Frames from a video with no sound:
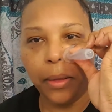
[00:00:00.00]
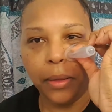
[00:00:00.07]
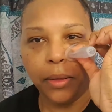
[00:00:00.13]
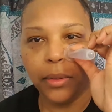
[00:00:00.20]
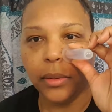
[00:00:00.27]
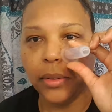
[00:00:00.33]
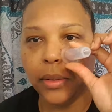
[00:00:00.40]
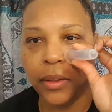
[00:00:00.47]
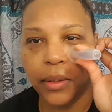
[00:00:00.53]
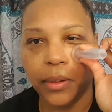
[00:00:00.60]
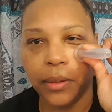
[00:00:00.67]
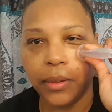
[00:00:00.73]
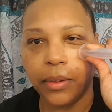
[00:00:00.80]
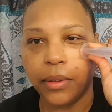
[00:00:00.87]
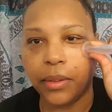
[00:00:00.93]

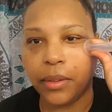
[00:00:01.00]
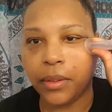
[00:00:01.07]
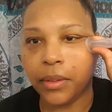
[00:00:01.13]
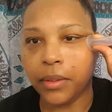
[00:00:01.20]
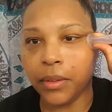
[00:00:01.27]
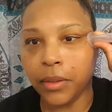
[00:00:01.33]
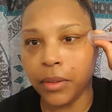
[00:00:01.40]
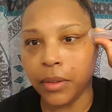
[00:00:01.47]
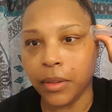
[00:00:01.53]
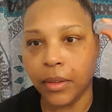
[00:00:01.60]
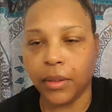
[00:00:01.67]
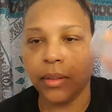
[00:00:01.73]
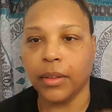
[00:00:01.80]
No one is speaking in this clip.